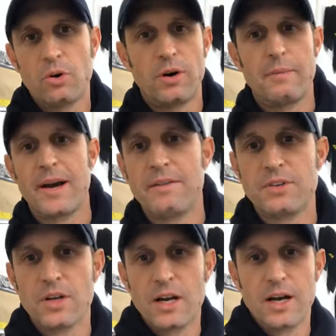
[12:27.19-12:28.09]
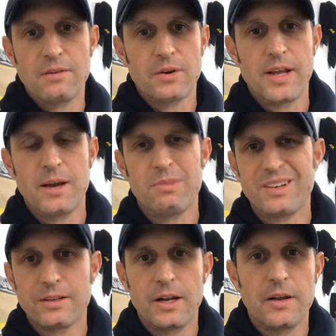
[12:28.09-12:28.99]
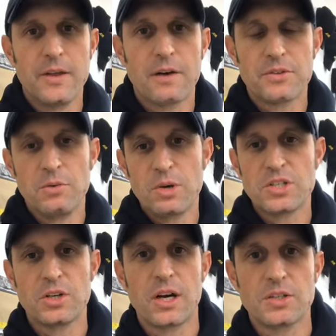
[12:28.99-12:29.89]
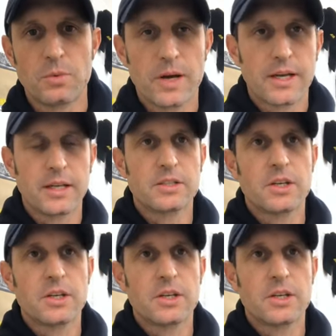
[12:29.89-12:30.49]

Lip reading: or I might even do it live on here, but you know, in the afternoon most of you guys are working.